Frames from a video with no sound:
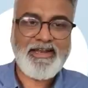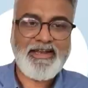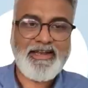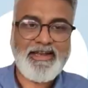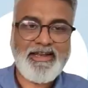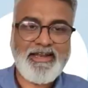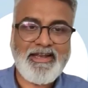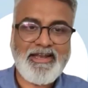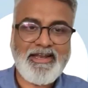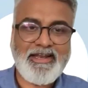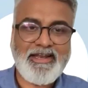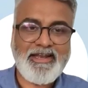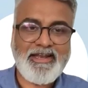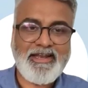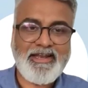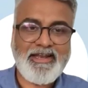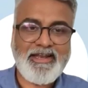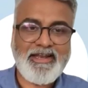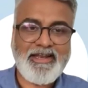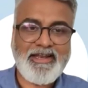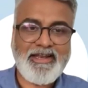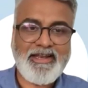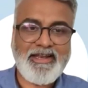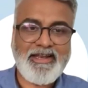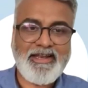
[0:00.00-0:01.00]

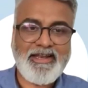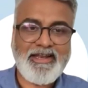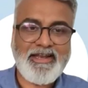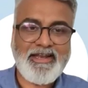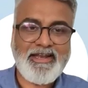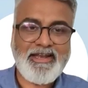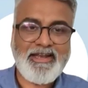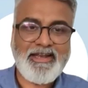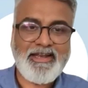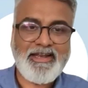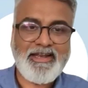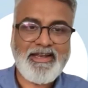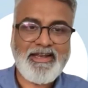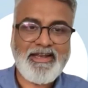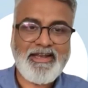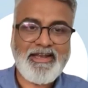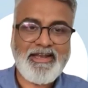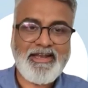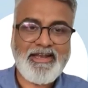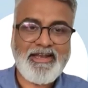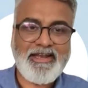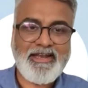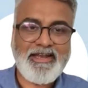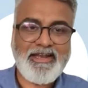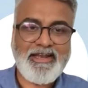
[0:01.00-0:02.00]

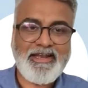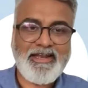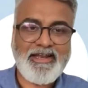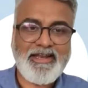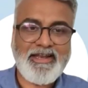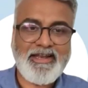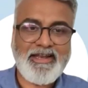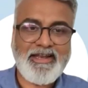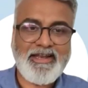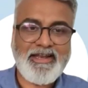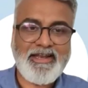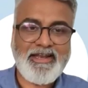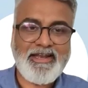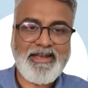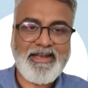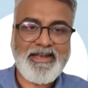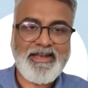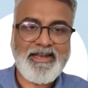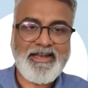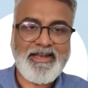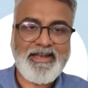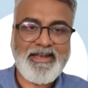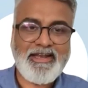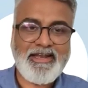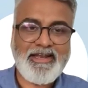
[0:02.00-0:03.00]

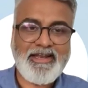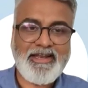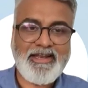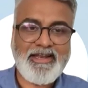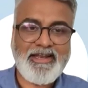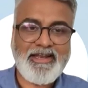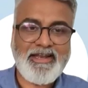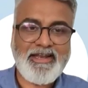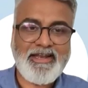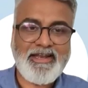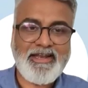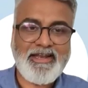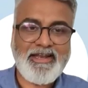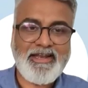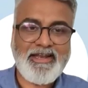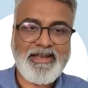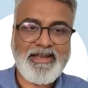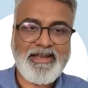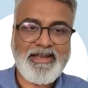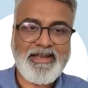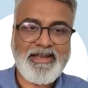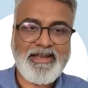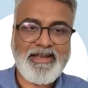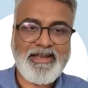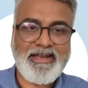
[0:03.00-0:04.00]

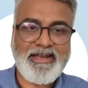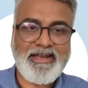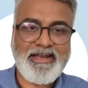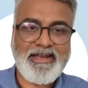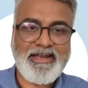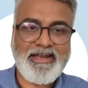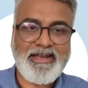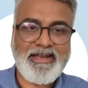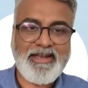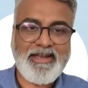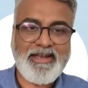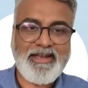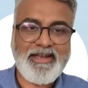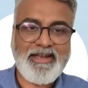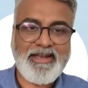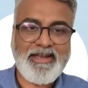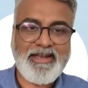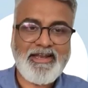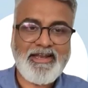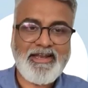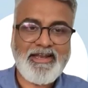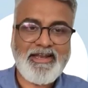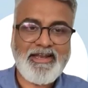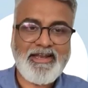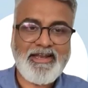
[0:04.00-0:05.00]
Nobody speaks.